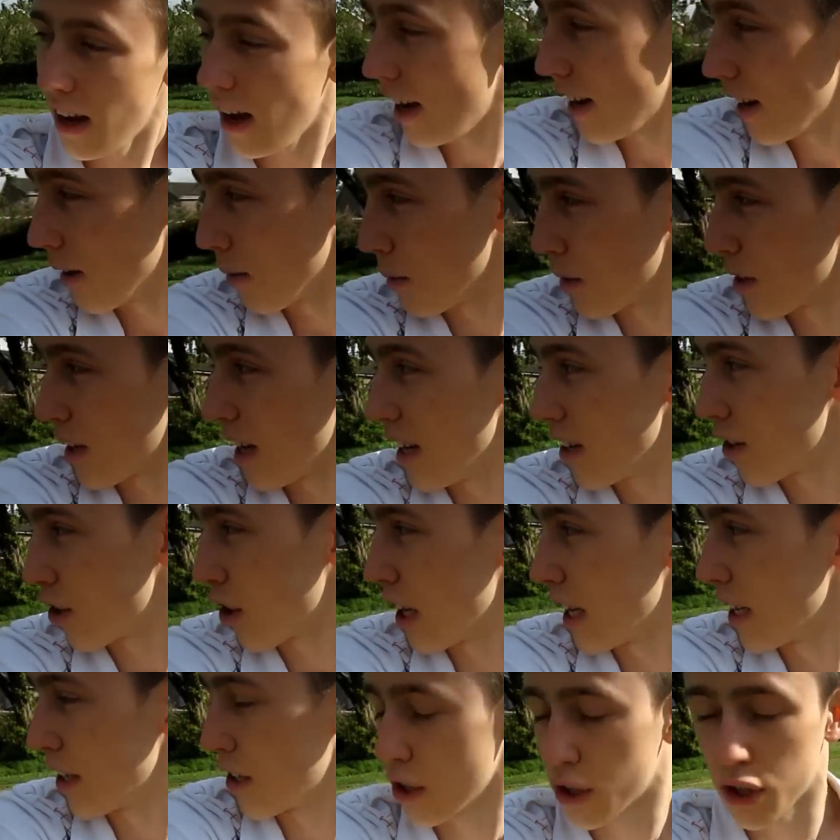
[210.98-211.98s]
And it was
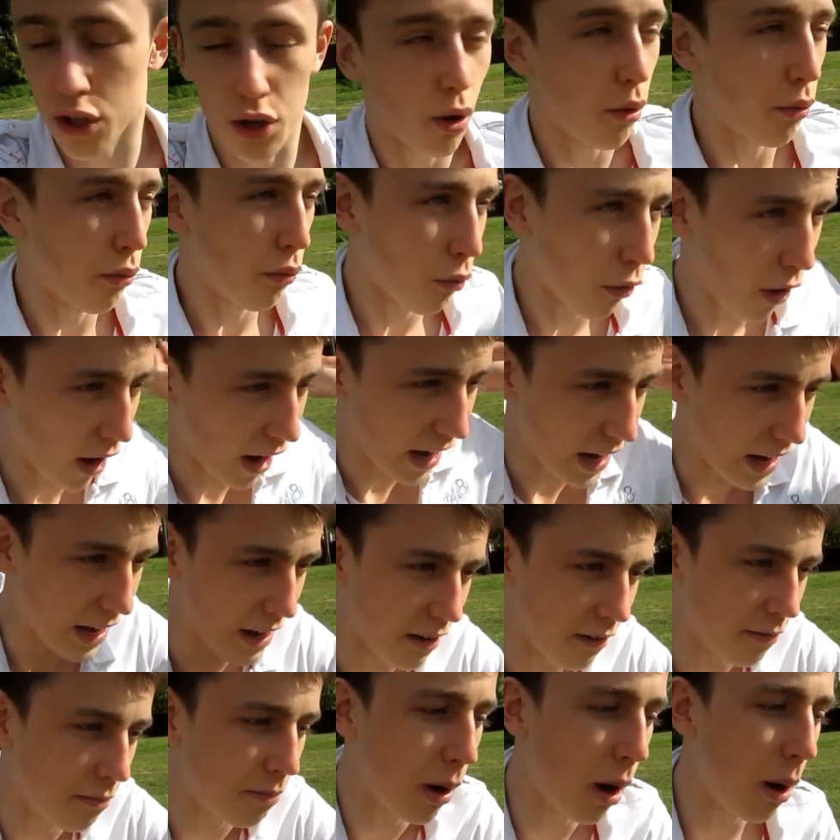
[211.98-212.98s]
literally just a
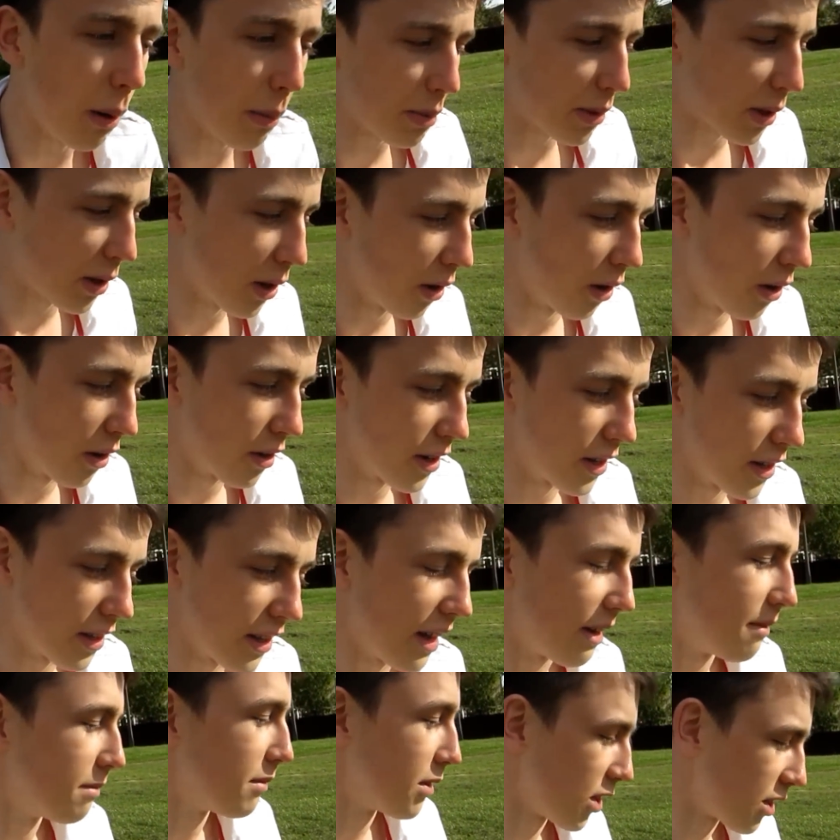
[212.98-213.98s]
rain of popcorn and
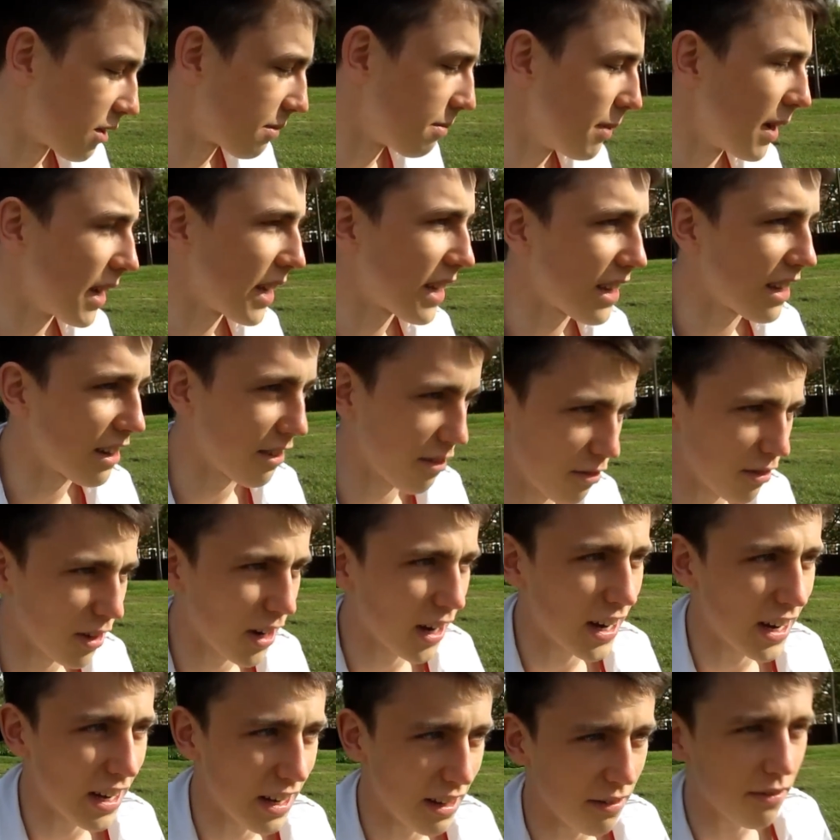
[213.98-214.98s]
them just making
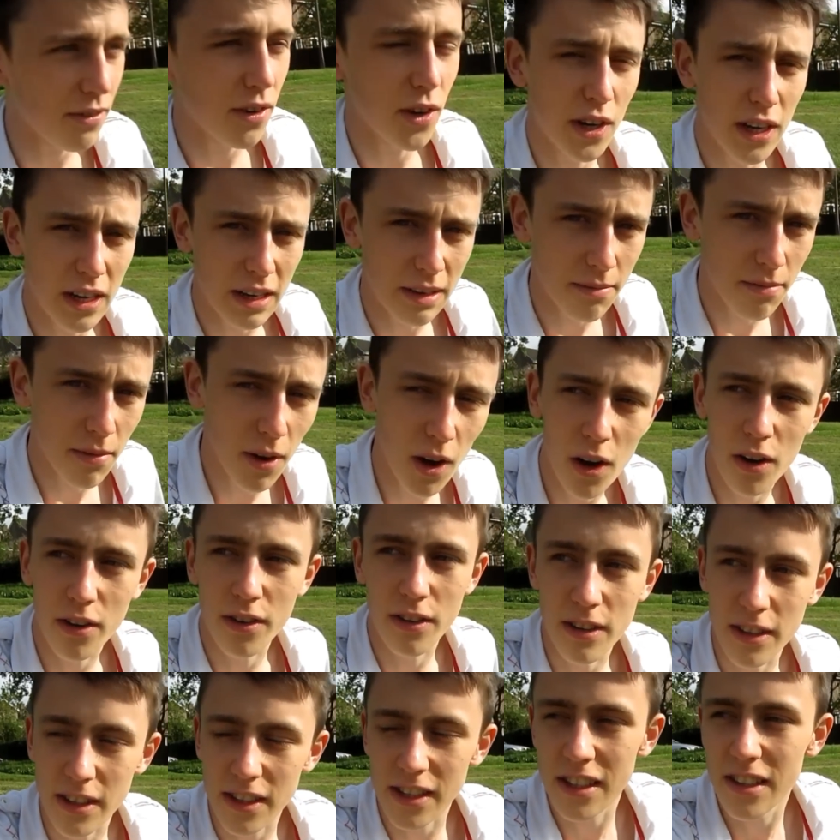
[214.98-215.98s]
really funny fart
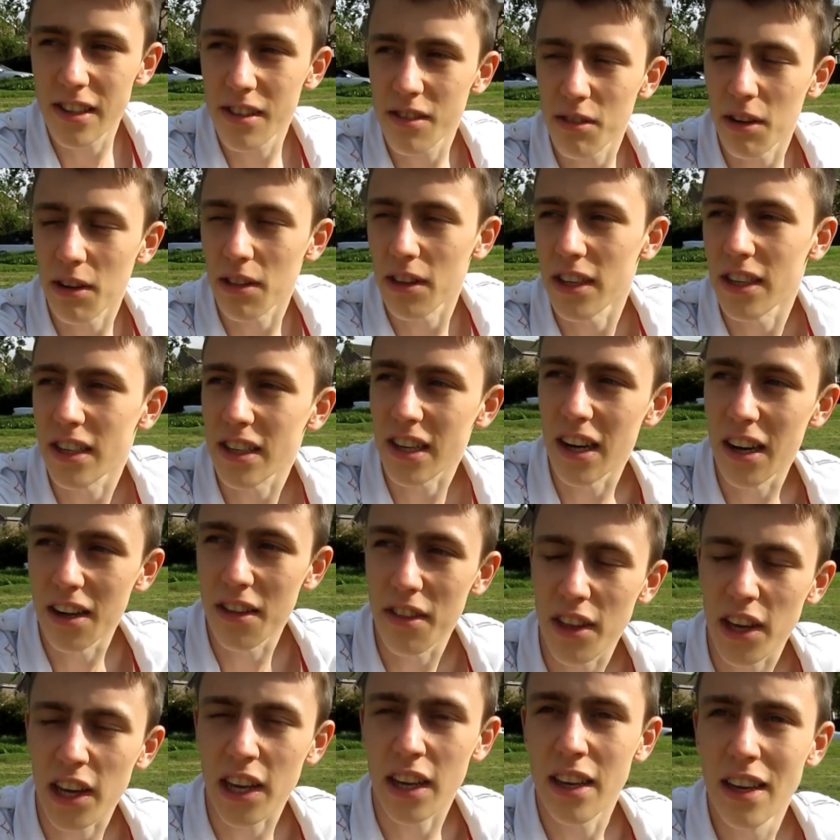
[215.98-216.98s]
noises throughout the entire
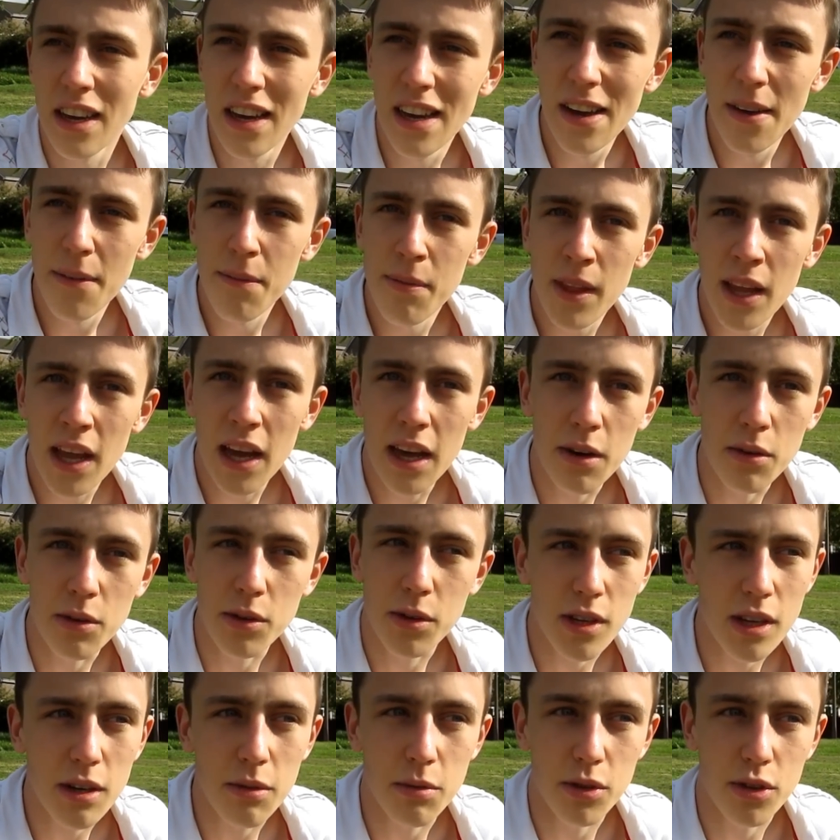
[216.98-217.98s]
thing, and it
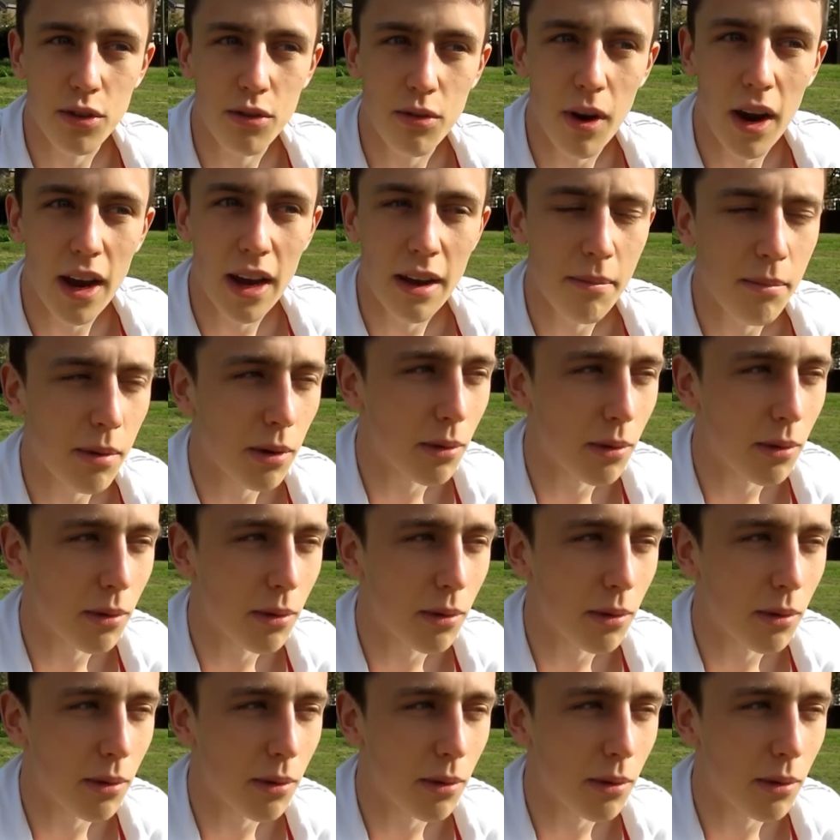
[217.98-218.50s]
was great.